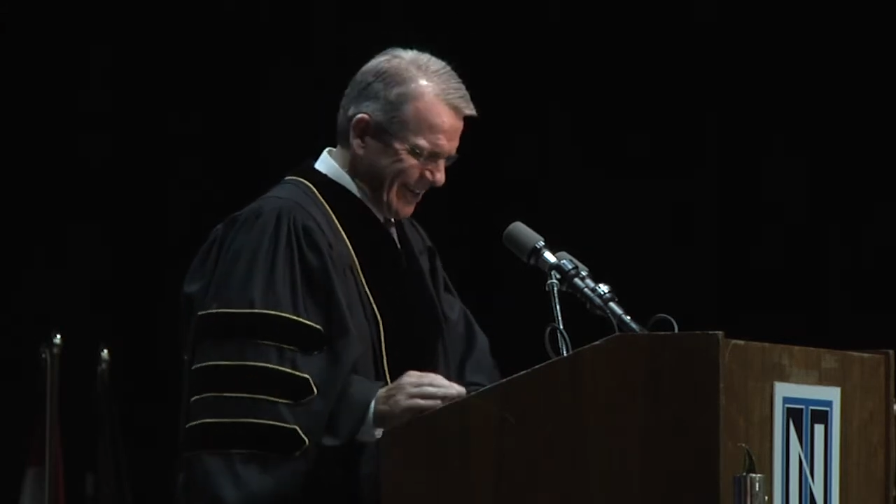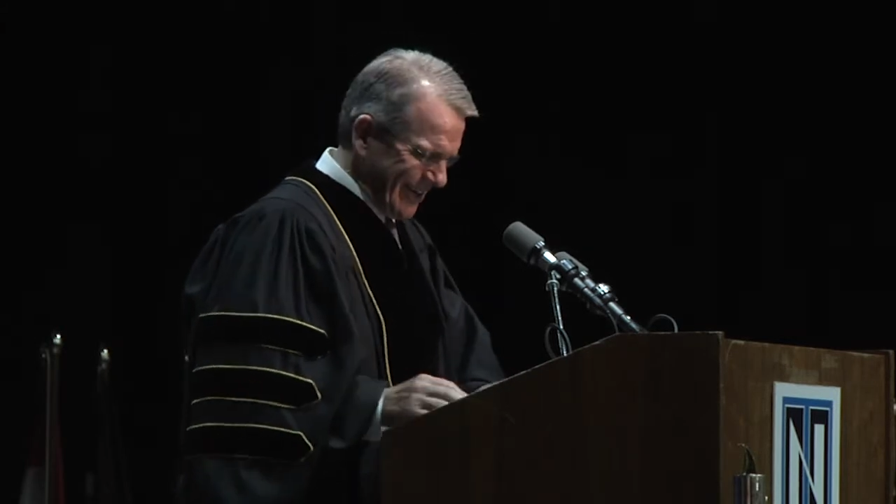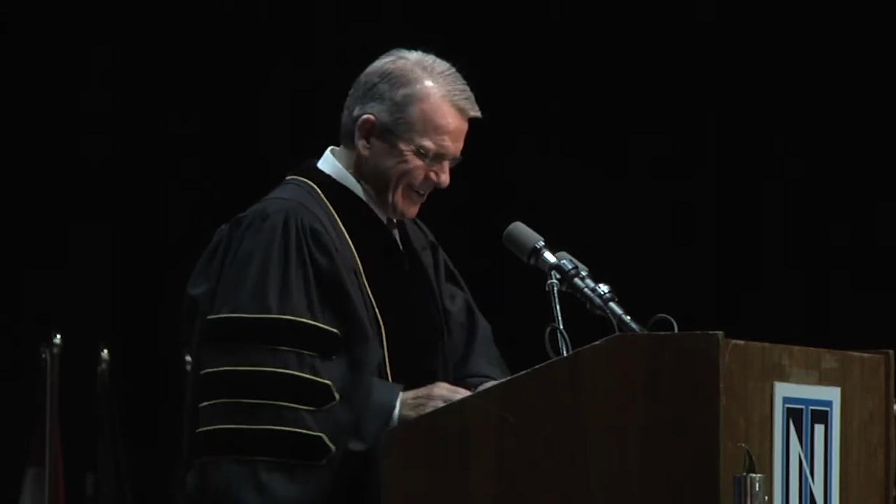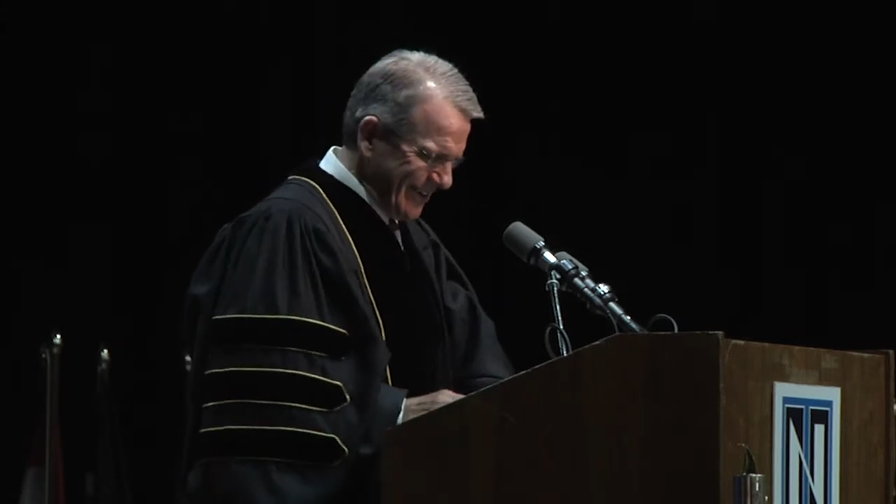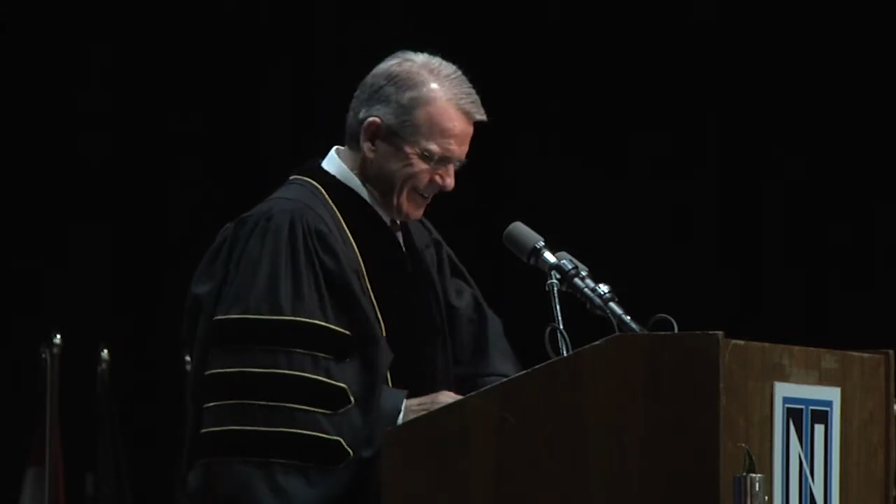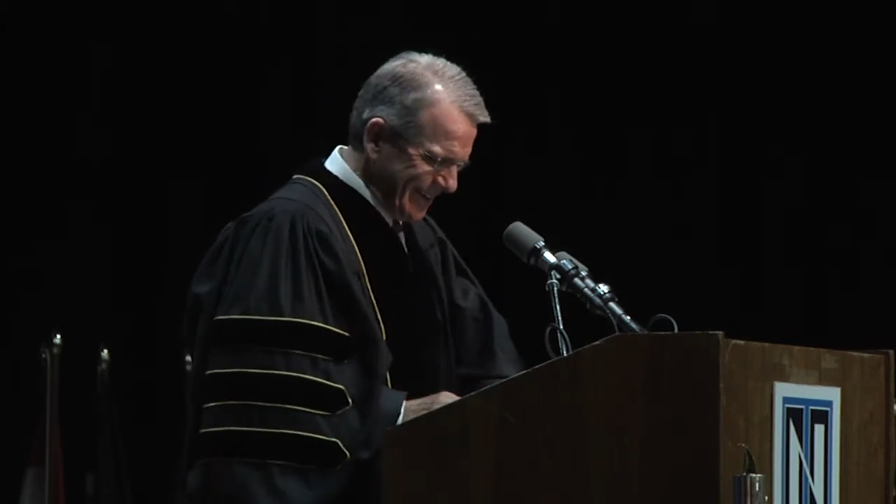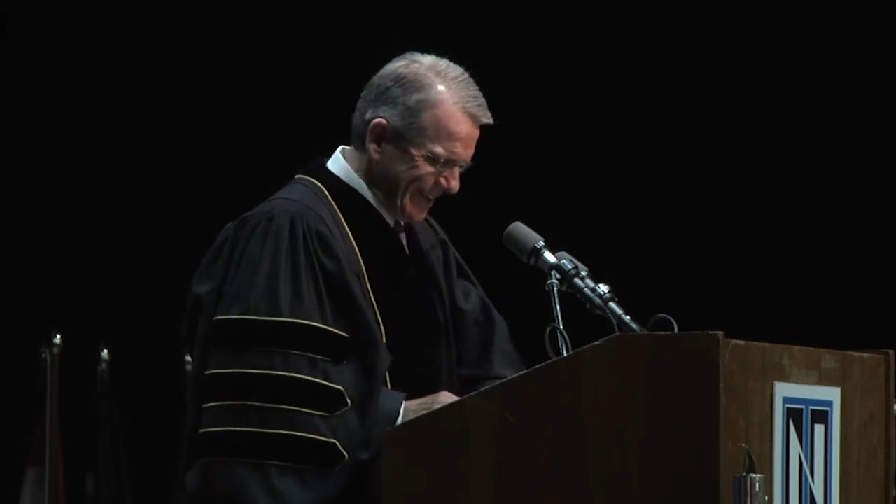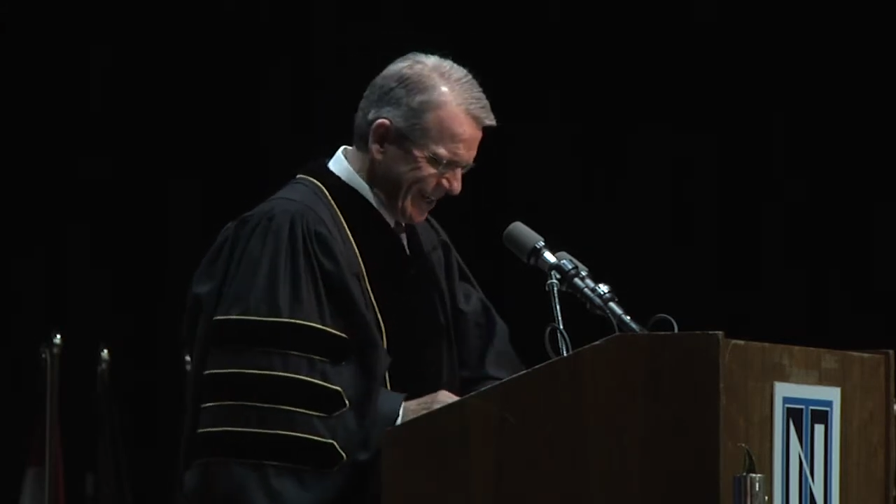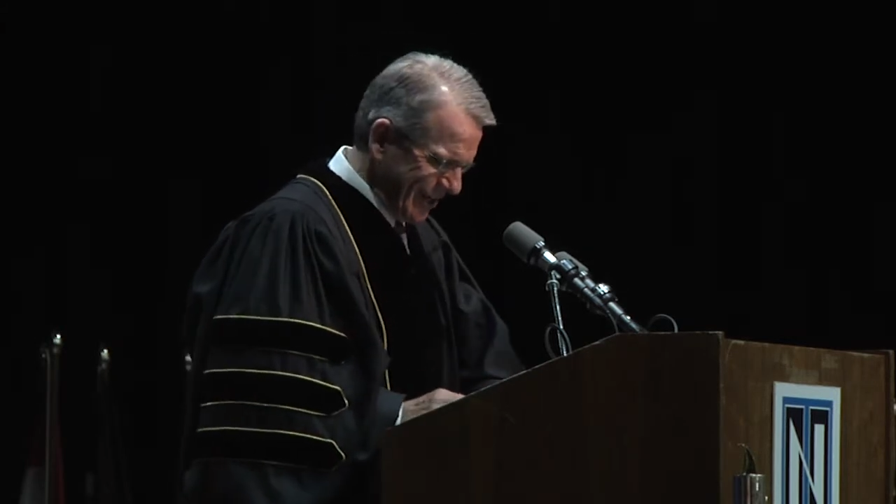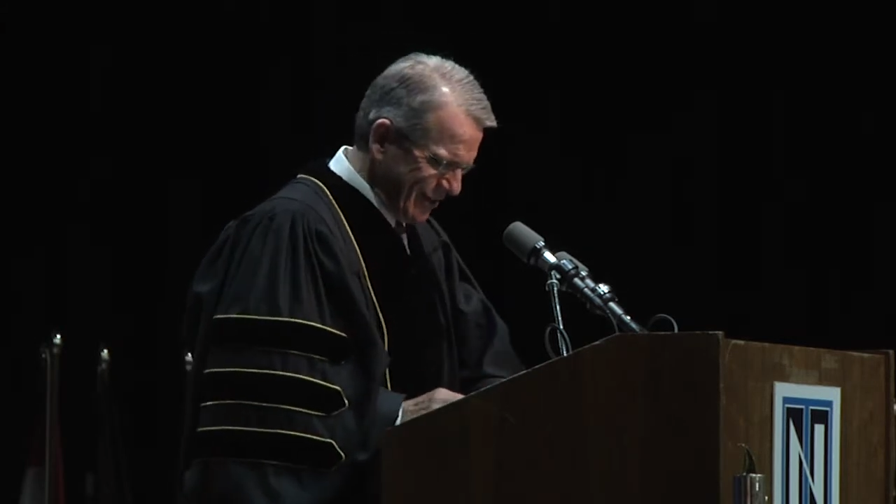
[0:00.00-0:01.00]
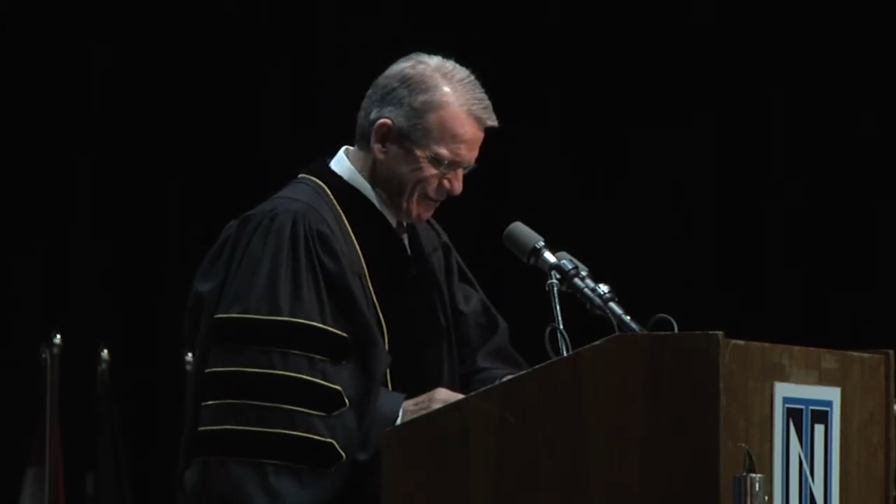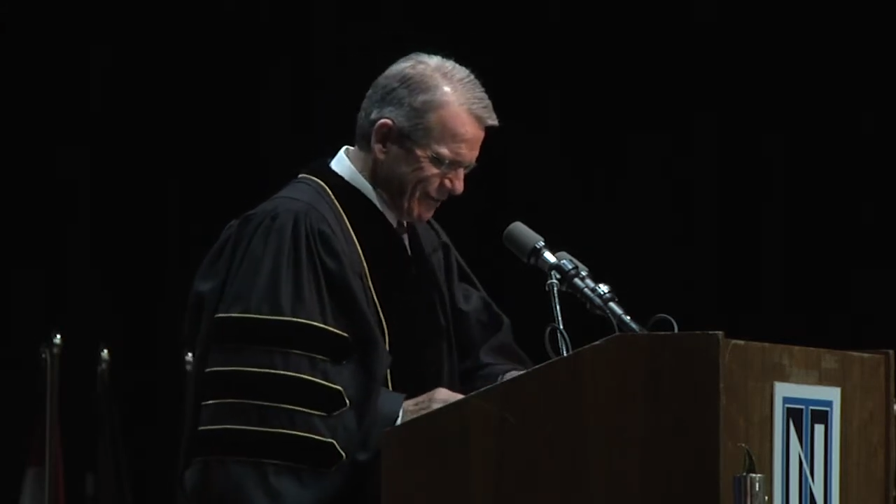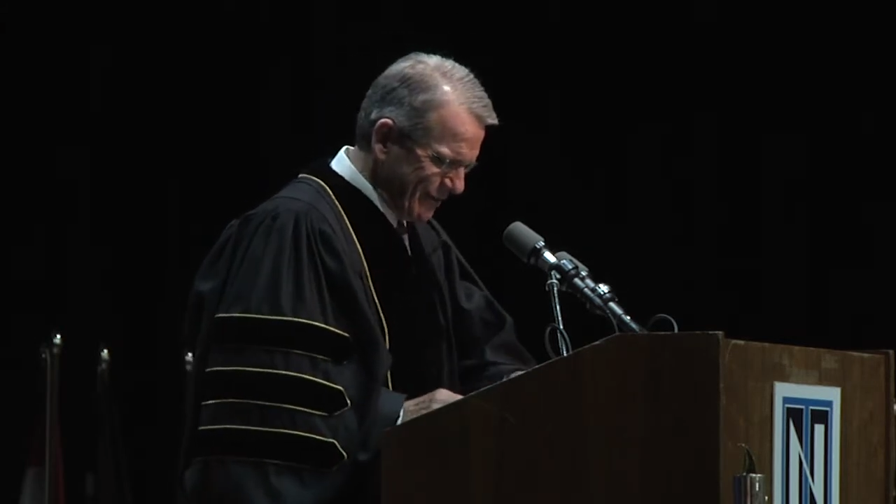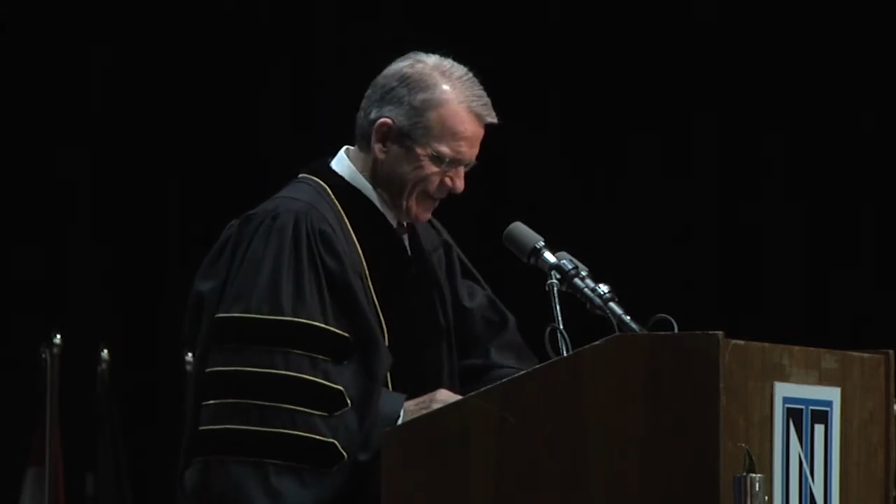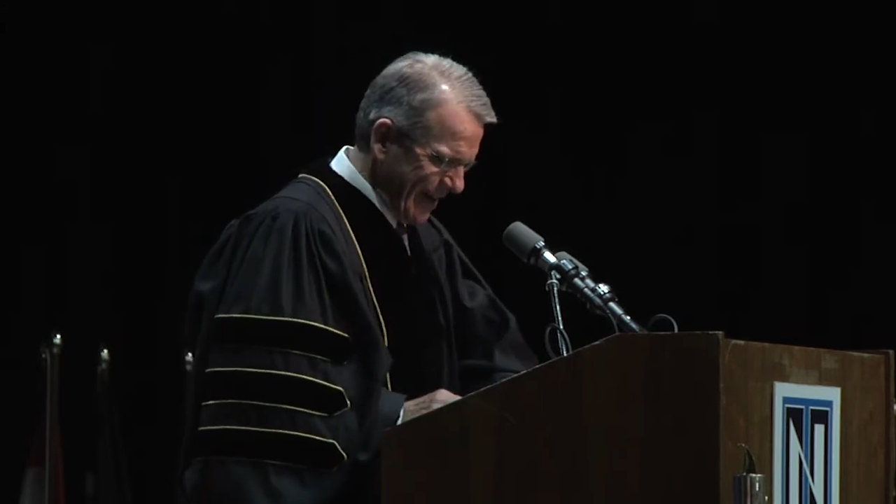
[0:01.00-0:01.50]
you
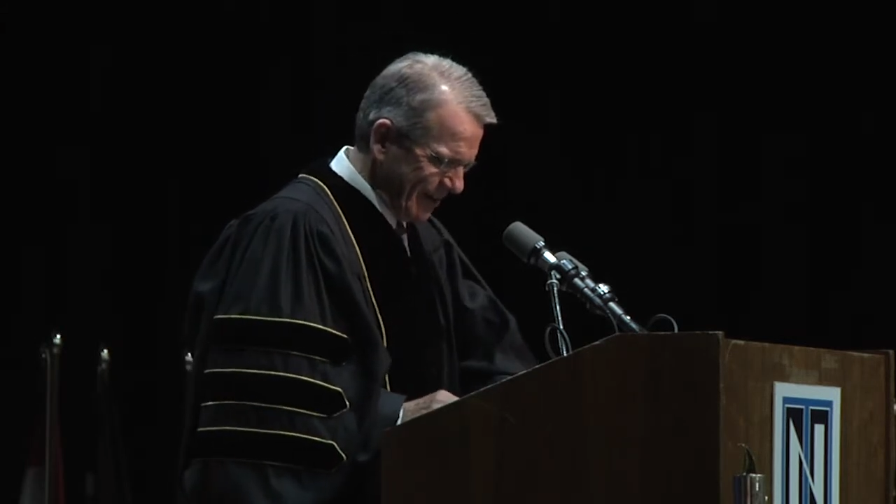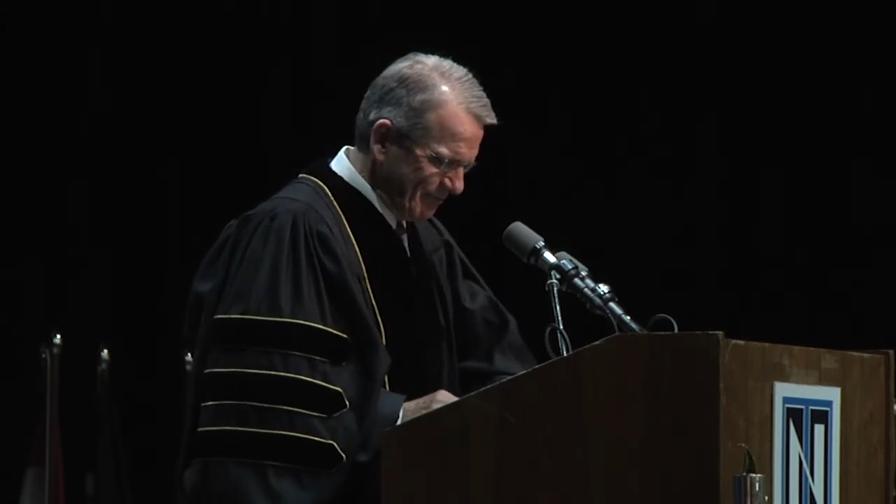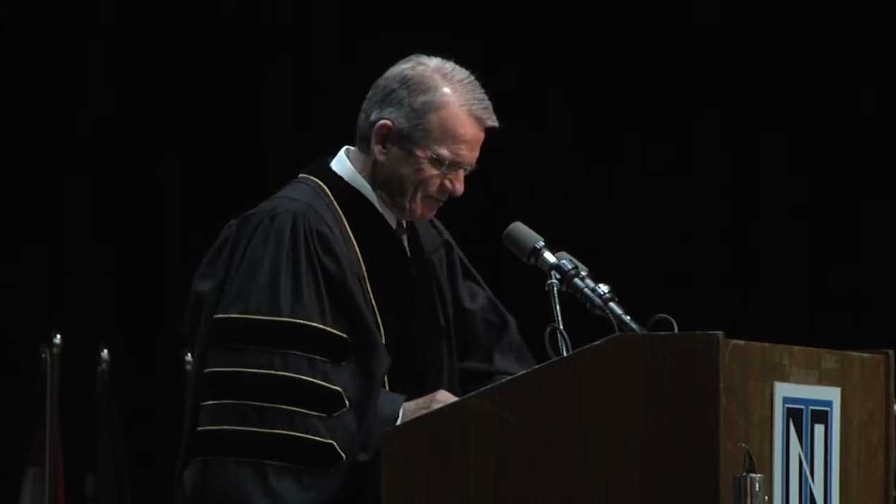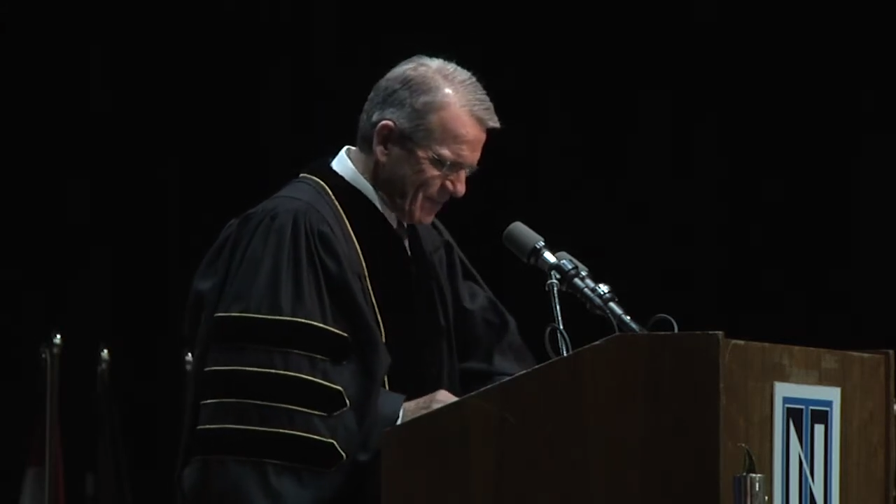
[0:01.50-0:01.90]
for that.